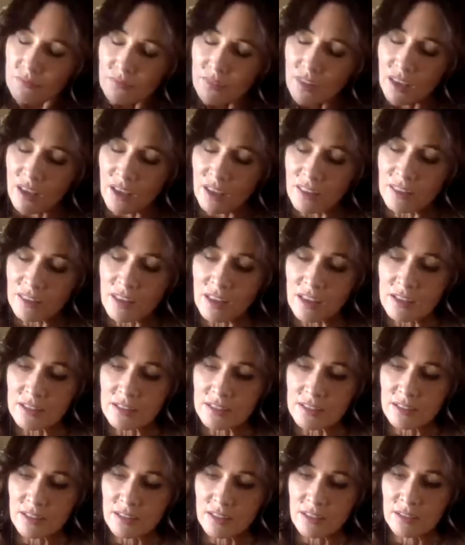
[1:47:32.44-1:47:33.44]
and
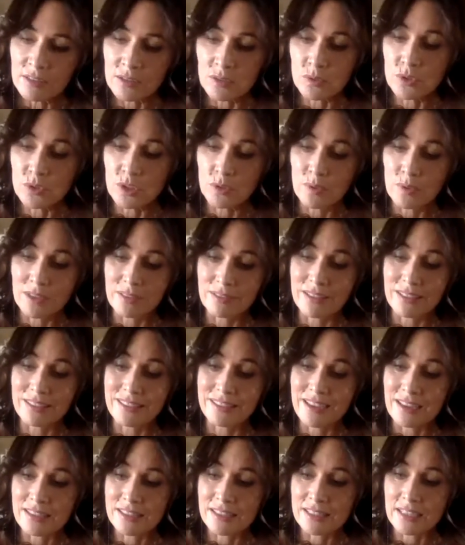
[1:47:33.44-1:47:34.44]
that it's also one of the
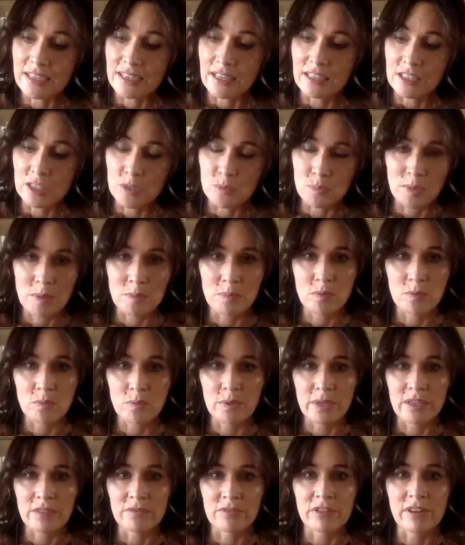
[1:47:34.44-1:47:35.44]
last colours people
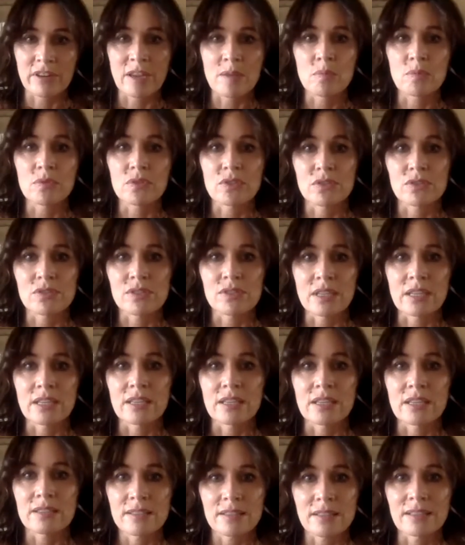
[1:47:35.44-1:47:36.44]
were ever able to see.
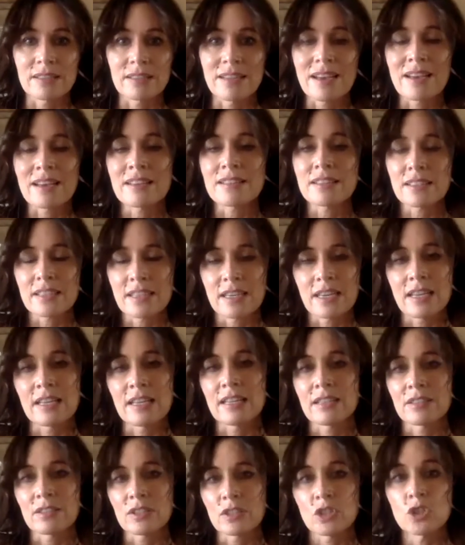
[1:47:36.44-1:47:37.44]
It's the last
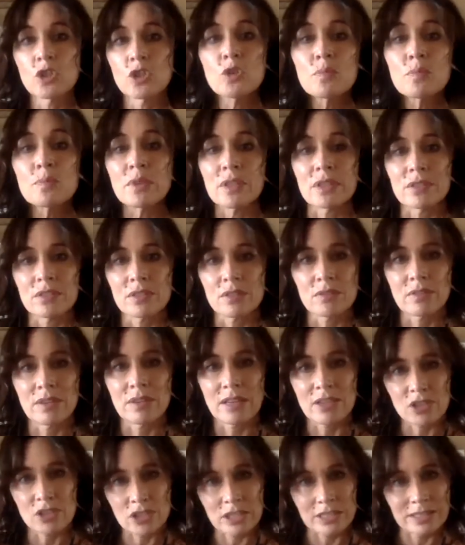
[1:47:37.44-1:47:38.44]
colour humans could
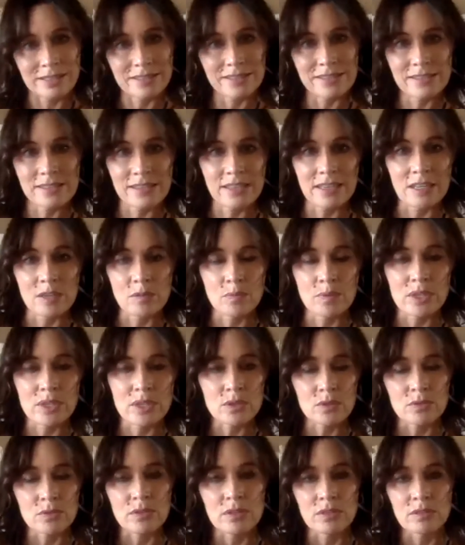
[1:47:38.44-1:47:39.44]
actually see. We
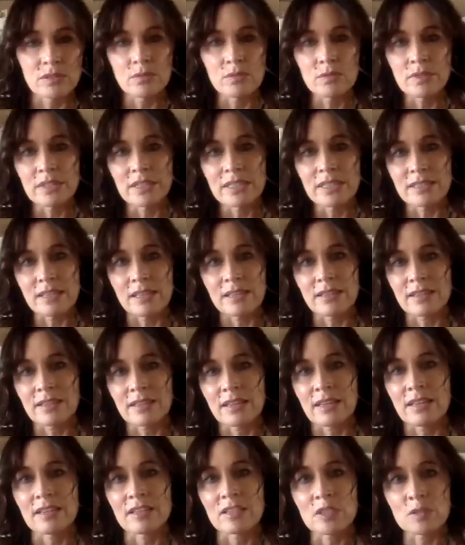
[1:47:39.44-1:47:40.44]
saw all these other
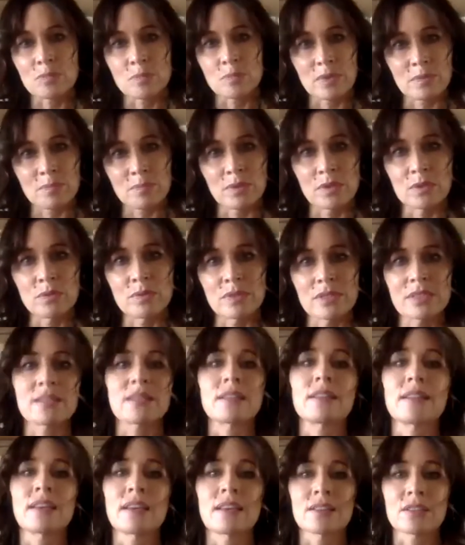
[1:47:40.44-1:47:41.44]
colours, but blue was the
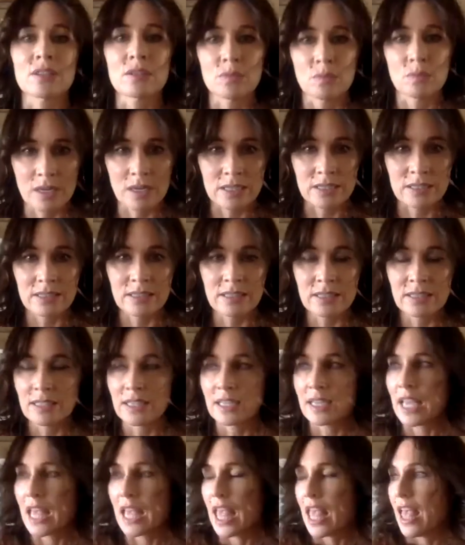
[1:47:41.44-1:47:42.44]
last one.
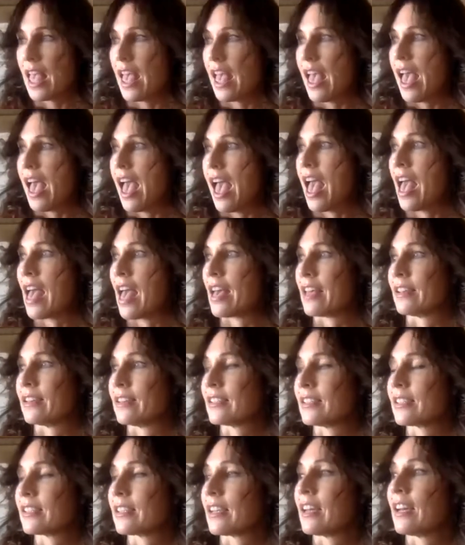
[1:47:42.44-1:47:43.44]
And
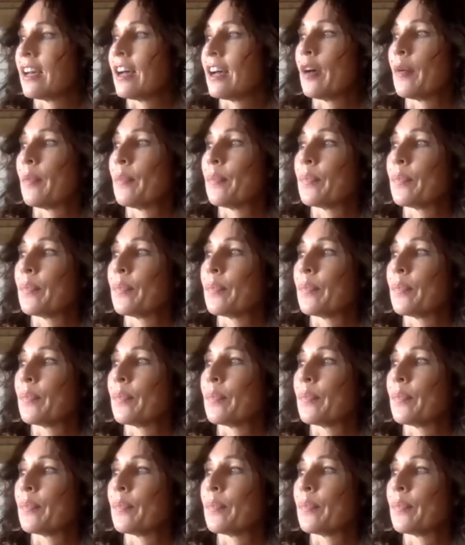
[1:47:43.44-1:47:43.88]
um,